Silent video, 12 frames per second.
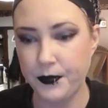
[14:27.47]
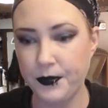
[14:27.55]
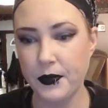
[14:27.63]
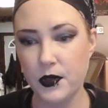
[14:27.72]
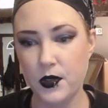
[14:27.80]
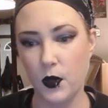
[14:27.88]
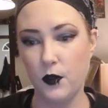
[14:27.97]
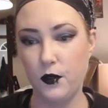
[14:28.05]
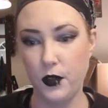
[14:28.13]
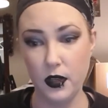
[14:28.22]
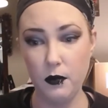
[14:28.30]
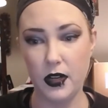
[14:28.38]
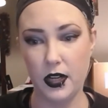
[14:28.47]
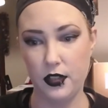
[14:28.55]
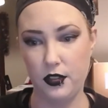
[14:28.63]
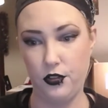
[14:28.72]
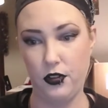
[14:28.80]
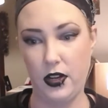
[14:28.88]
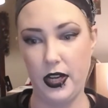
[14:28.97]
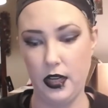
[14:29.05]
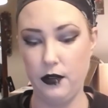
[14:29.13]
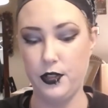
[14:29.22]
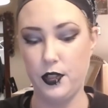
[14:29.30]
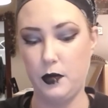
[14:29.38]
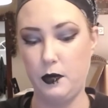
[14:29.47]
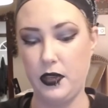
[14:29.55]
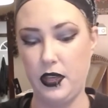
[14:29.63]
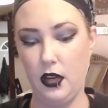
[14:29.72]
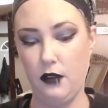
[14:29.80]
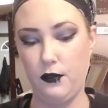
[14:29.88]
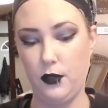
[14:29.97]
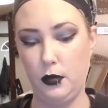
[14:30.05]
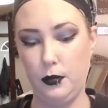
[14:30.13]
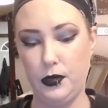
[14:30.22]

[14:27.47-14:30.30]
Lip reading: So if you don't want it to dry out, just be careful.